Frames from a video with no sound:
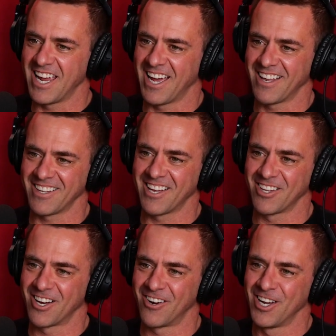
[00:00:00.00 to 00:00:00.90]
and lay
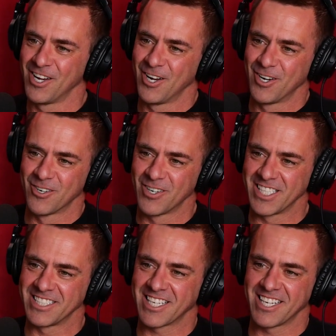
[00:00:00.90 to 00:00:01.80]
low,
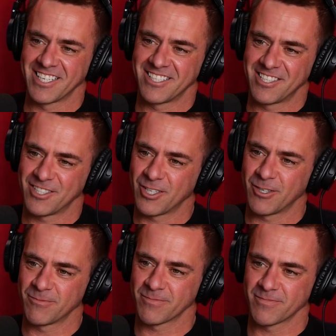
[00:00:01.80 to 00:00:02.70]
raise the kids. So